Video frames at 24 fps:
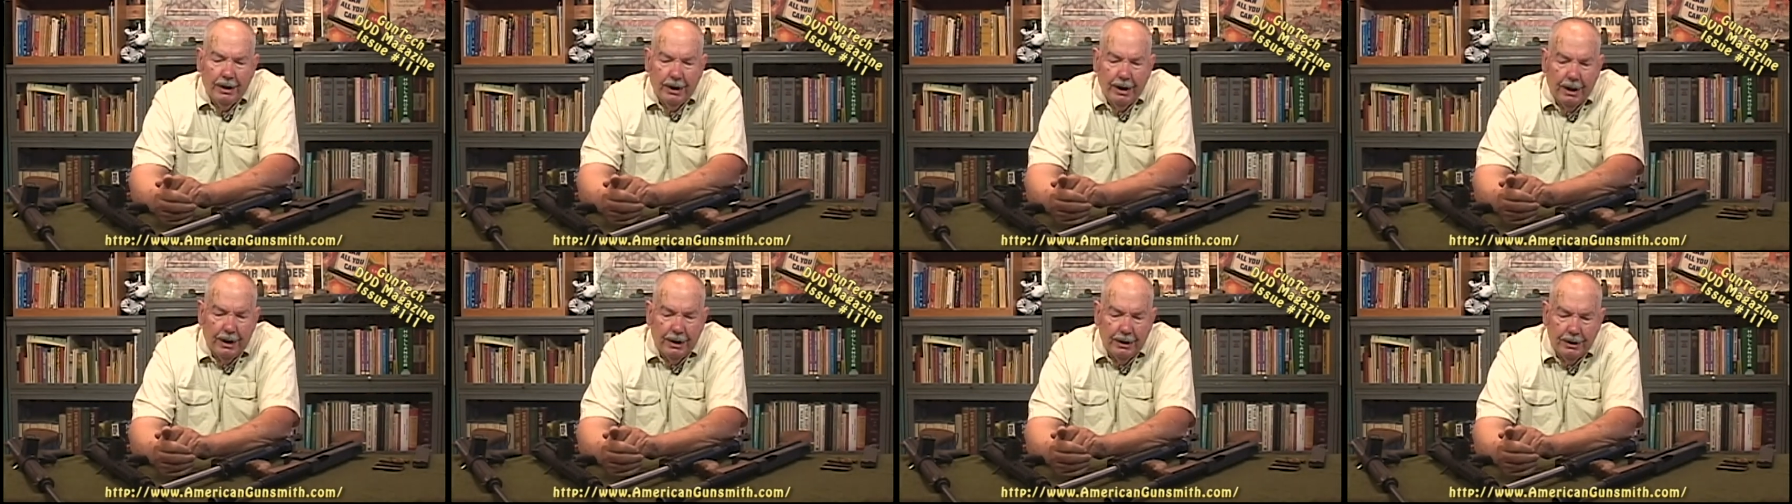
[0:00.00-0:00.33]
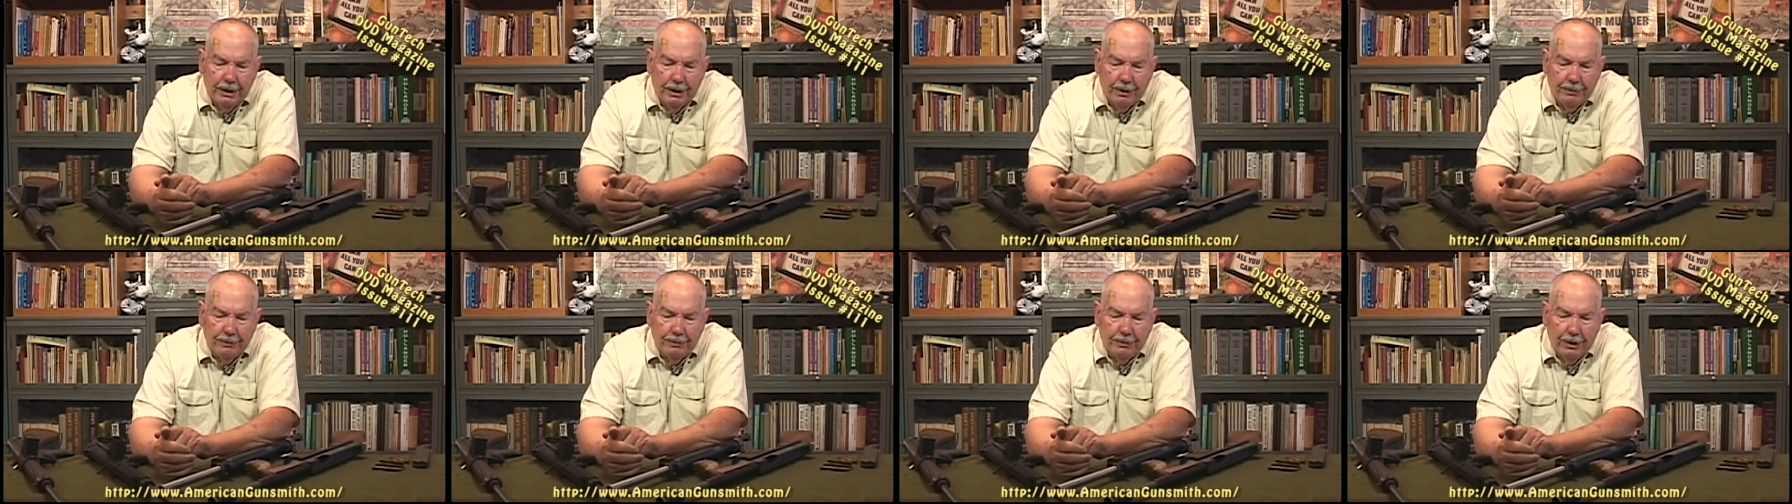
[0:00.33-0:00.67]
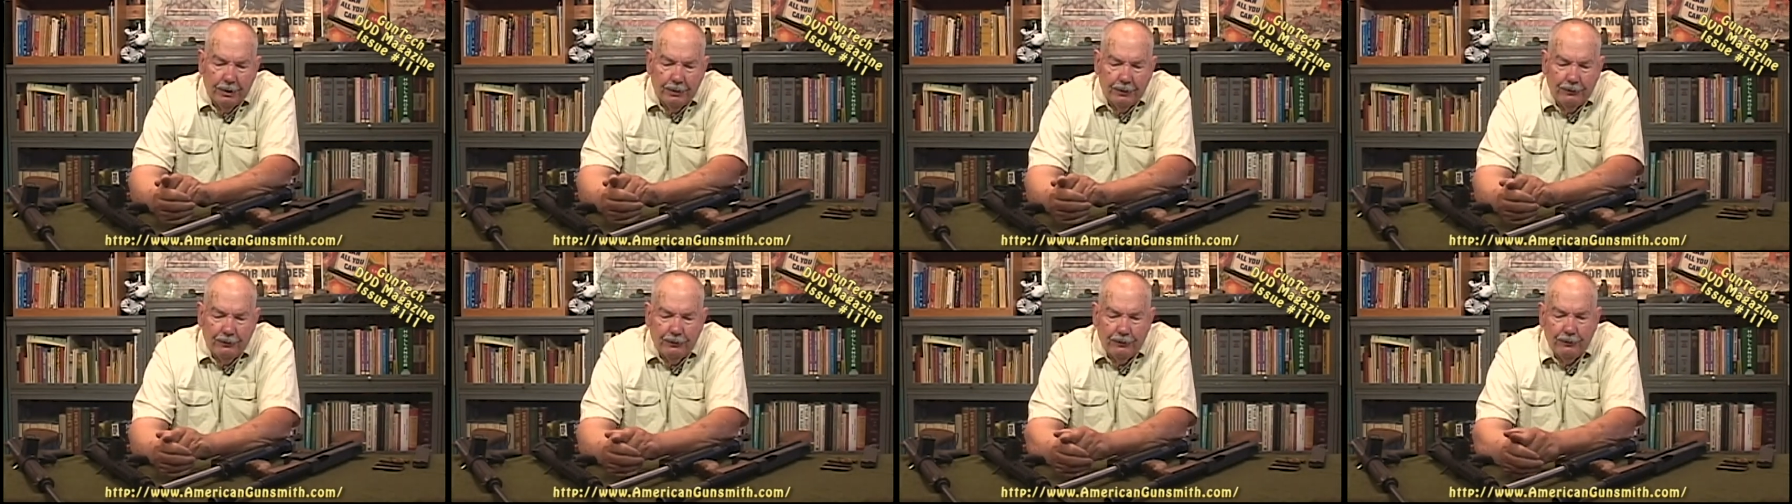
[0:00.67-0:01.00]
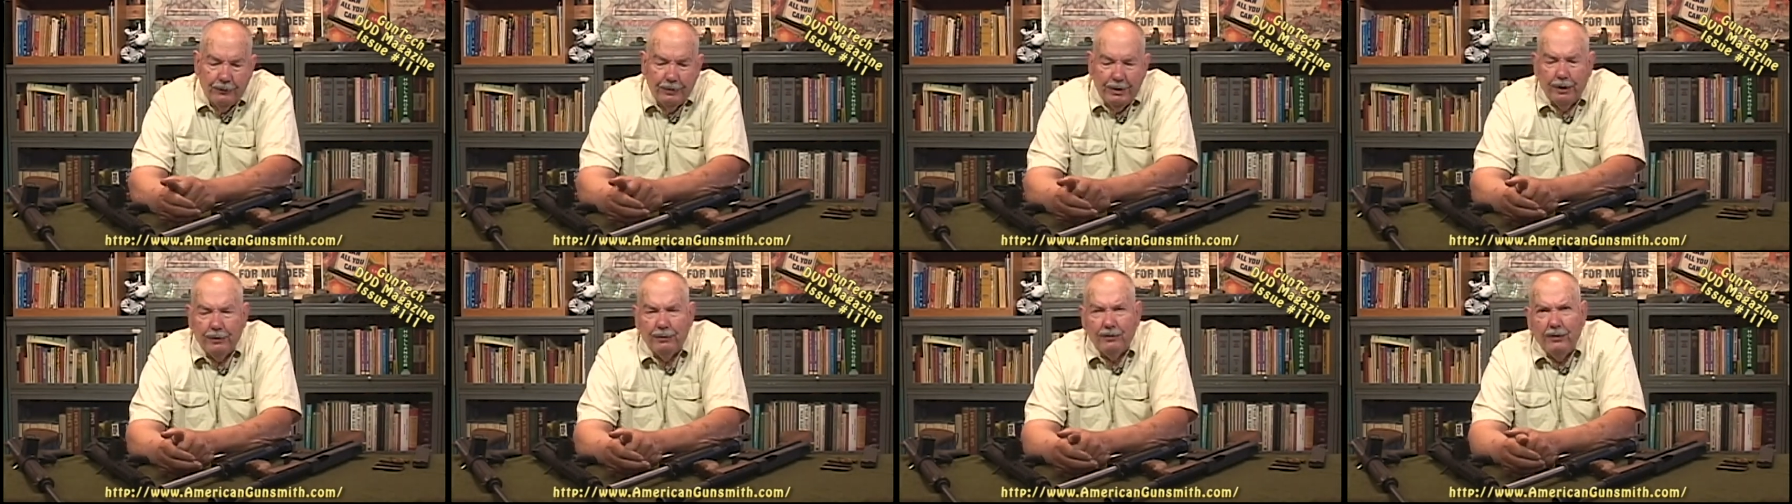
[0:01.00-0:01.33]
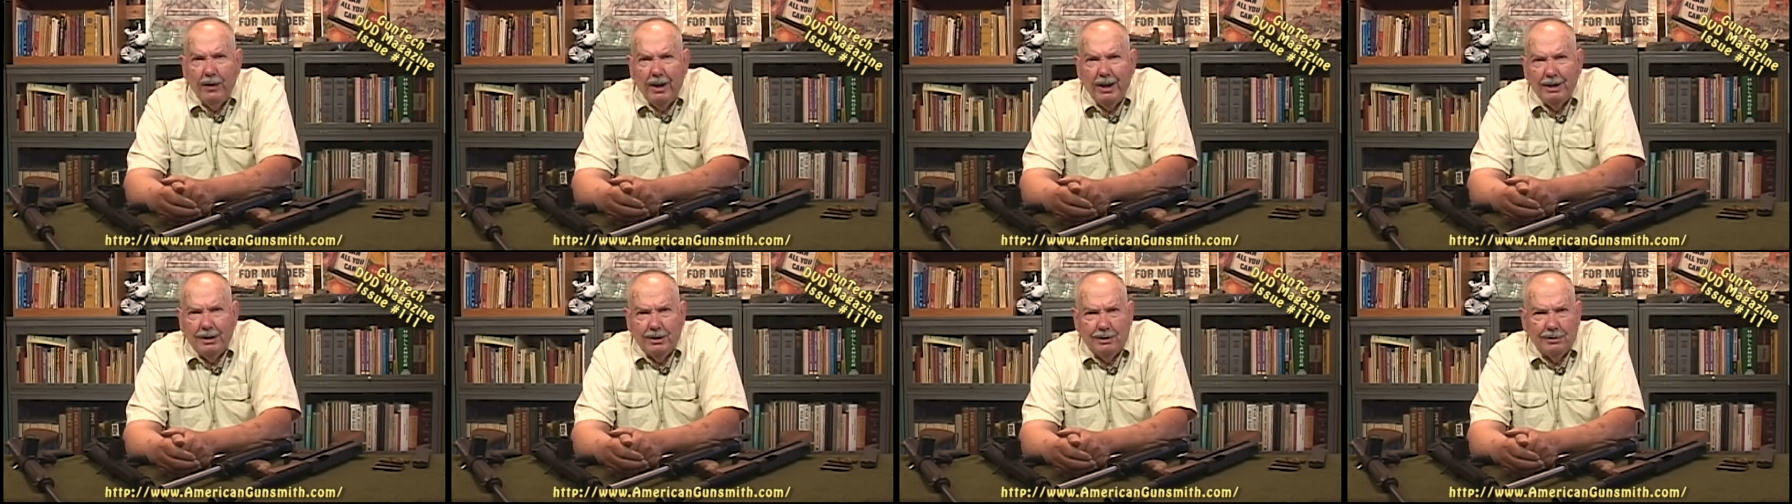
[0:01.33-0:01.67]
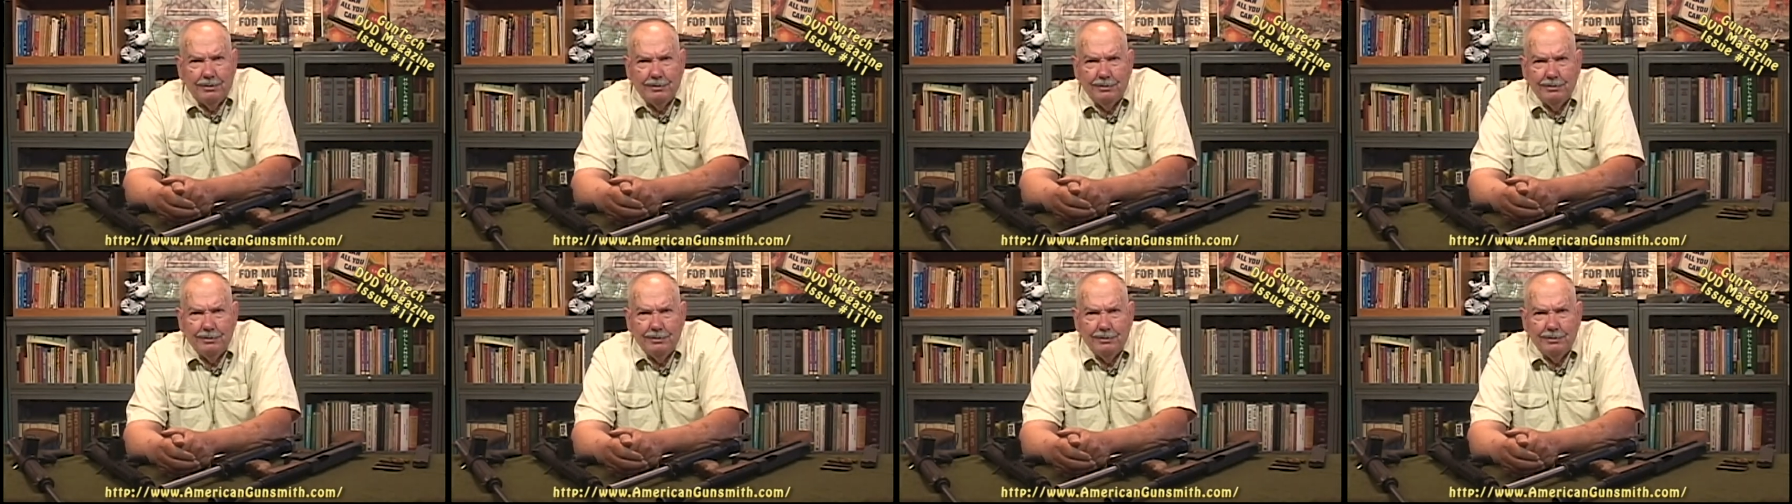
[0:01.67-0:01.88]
And they're, they're fun